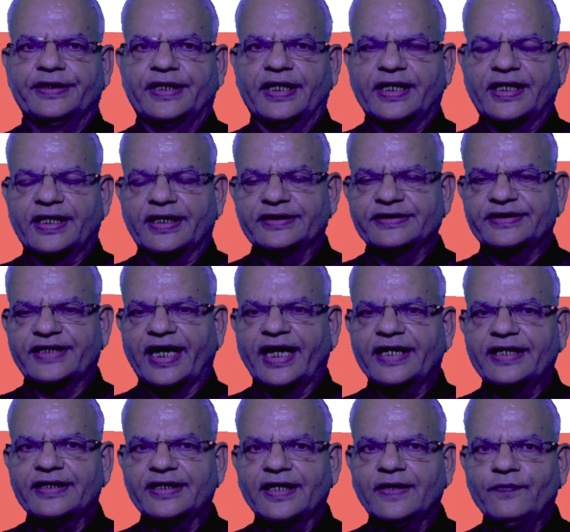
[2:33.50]
Then
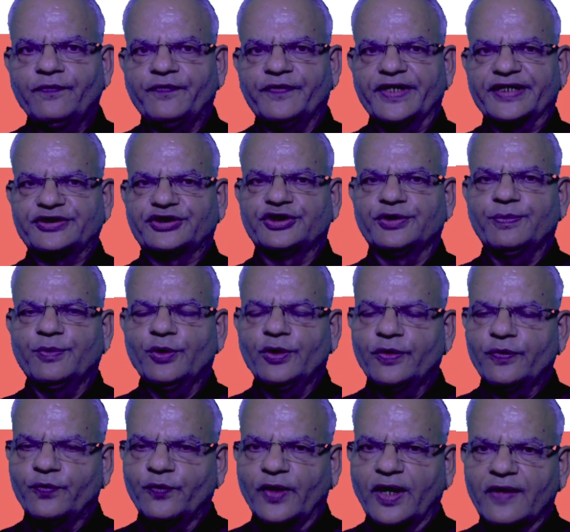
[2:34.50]
congenital
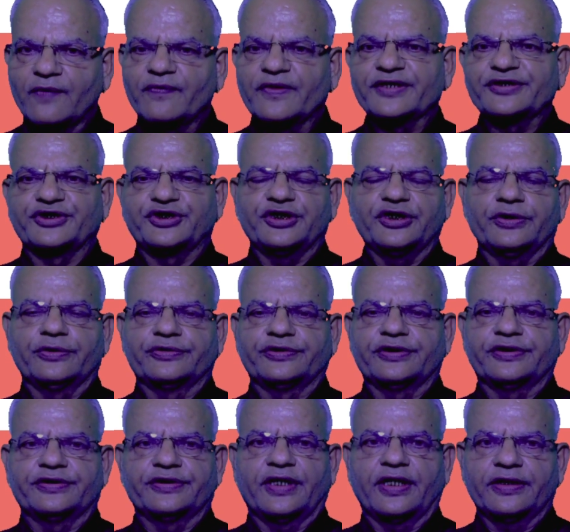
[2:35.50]
vestibulovulvar
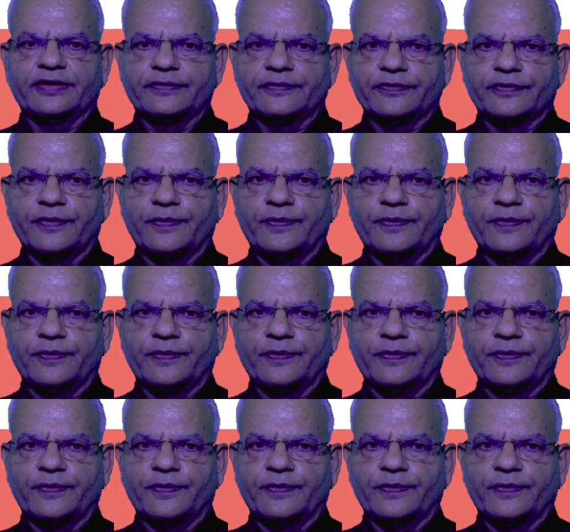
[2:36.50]
stenosis are